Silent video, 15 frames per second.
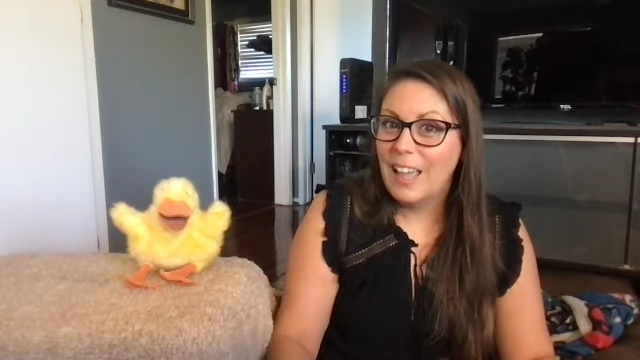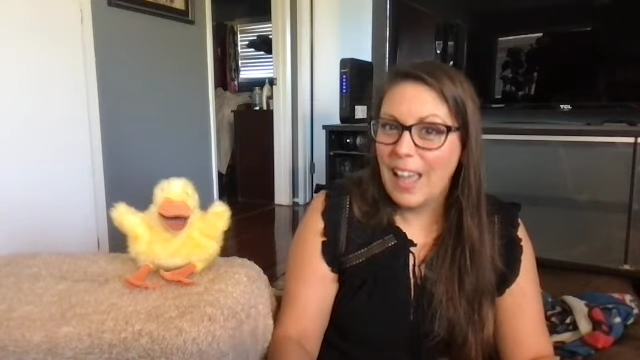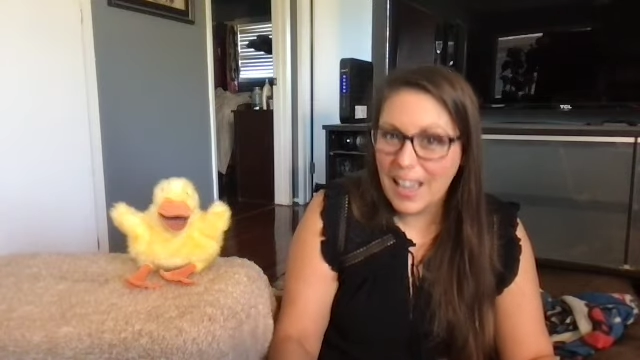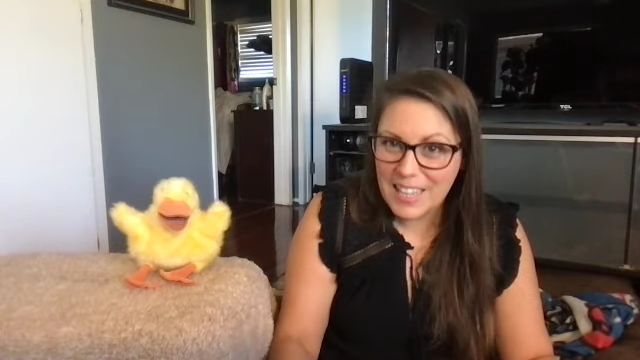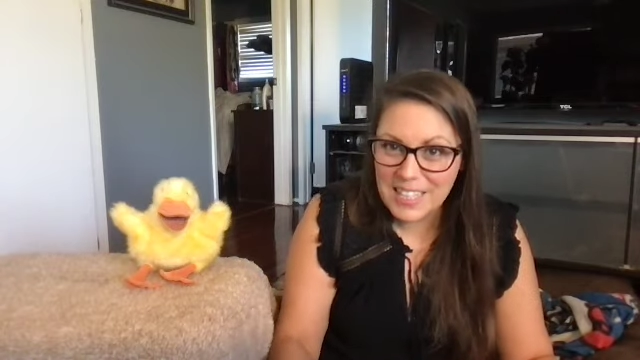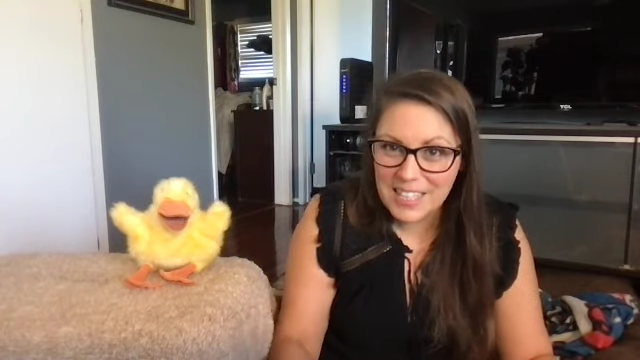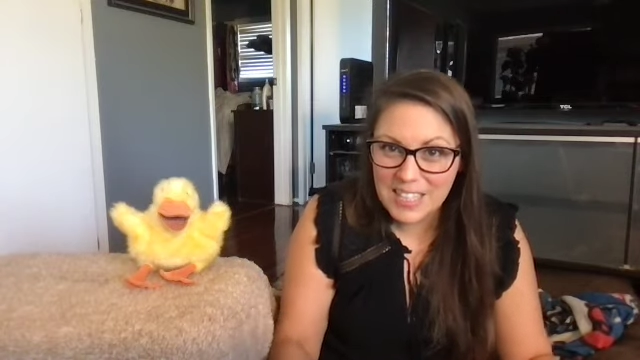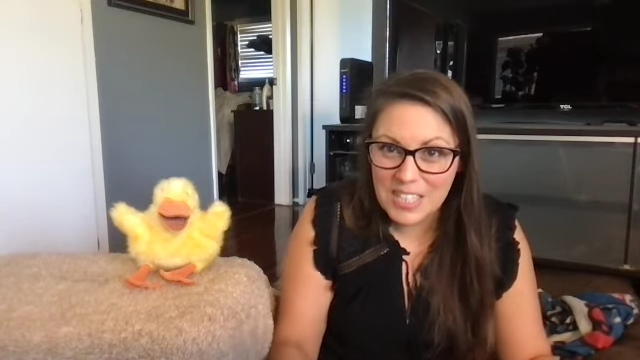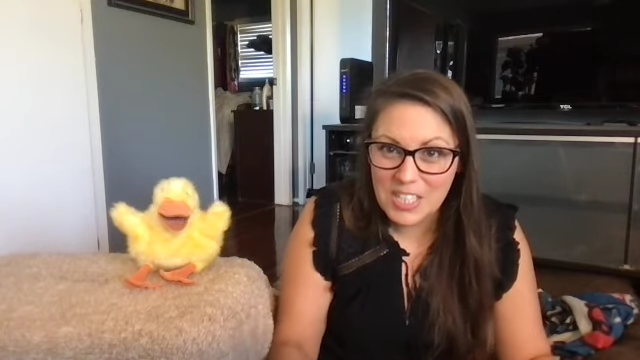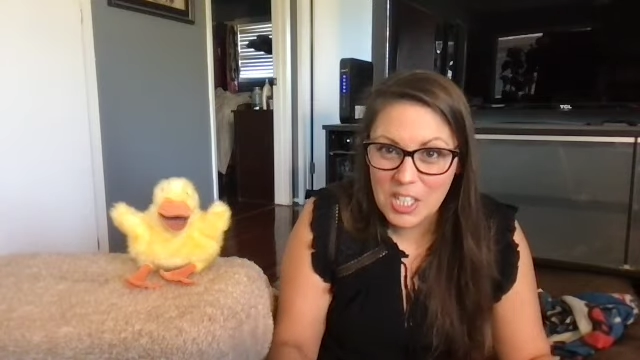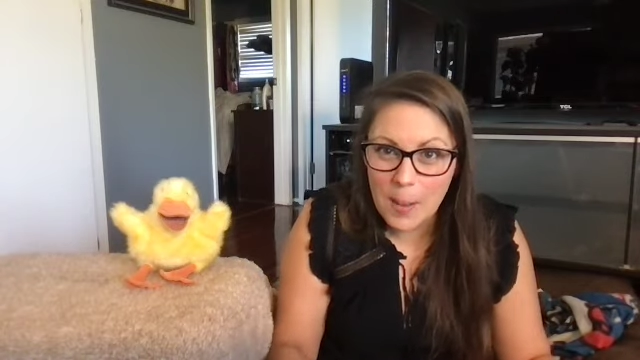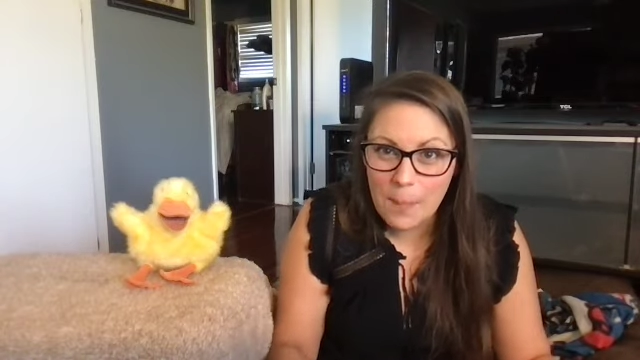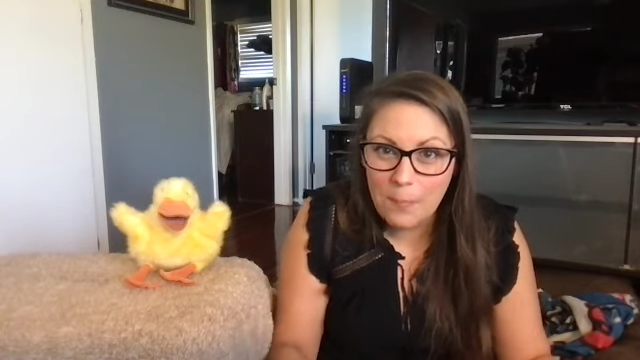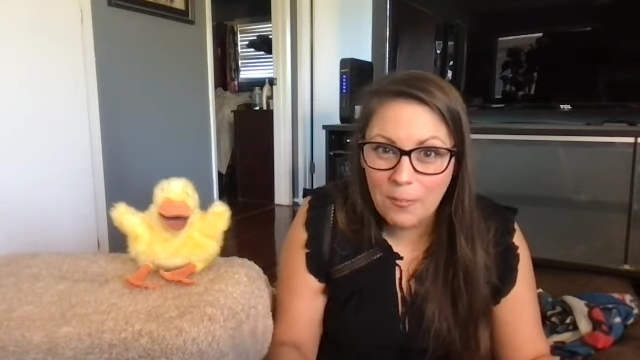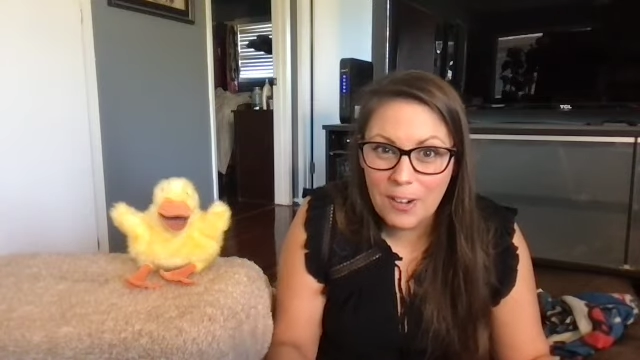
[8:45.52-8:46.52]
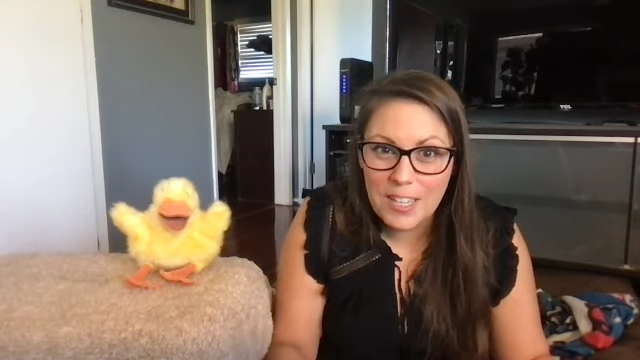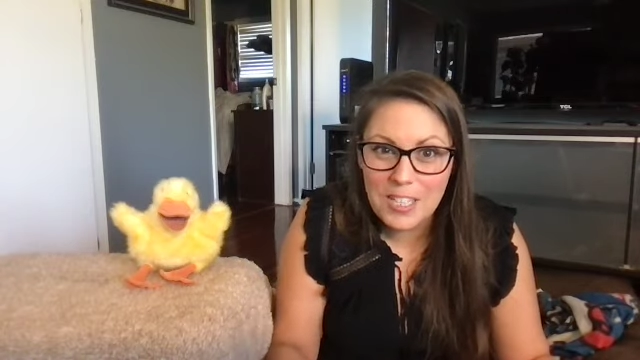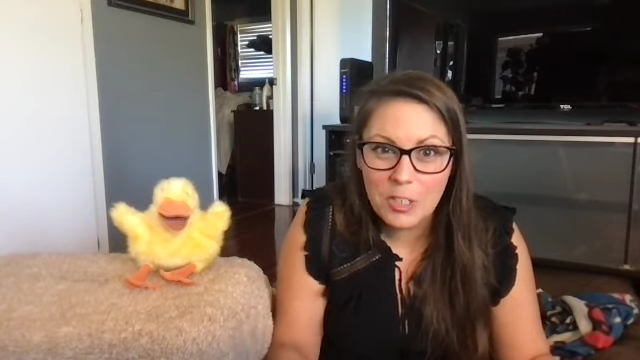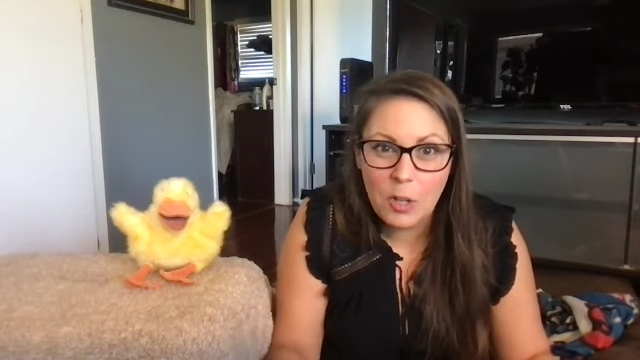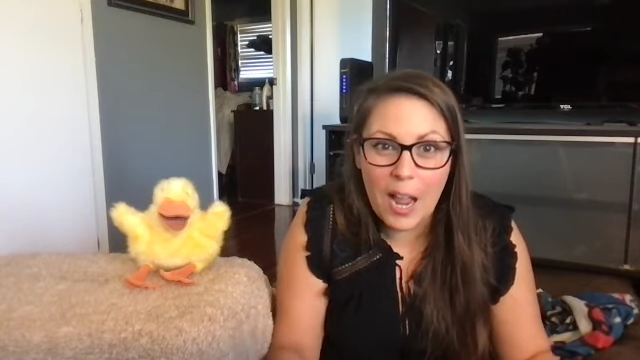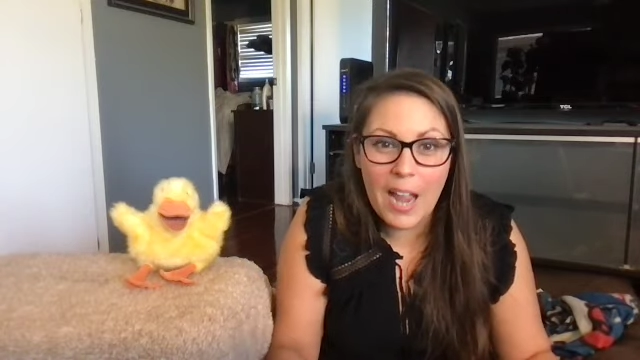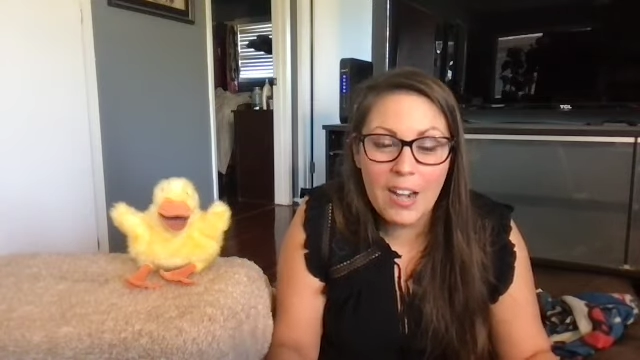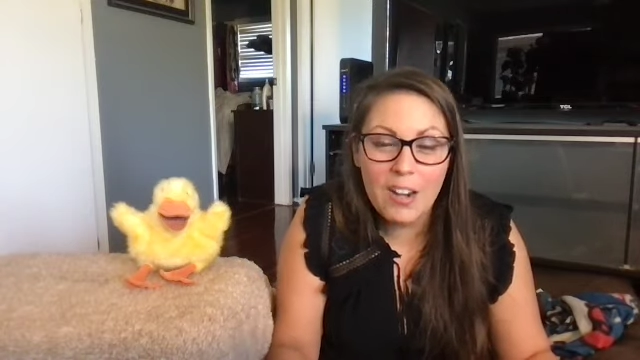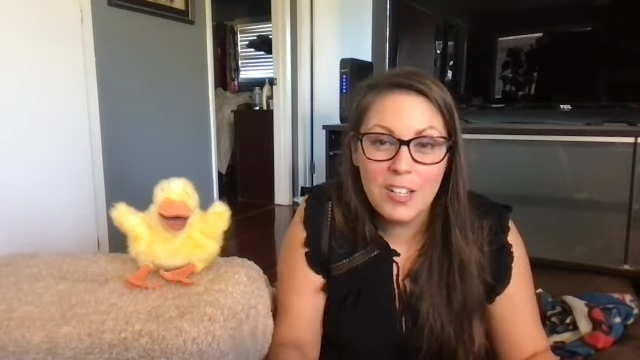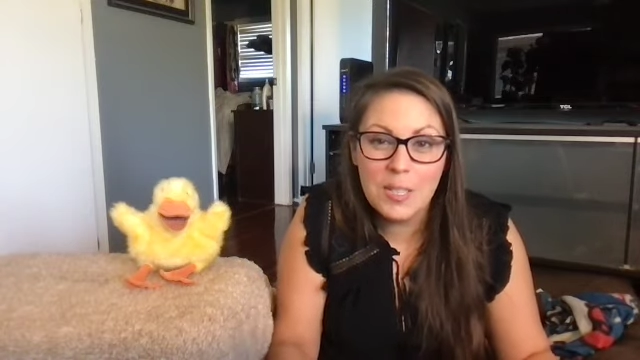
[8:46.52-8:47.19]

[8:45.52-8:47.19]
Excellent job, friends. I heard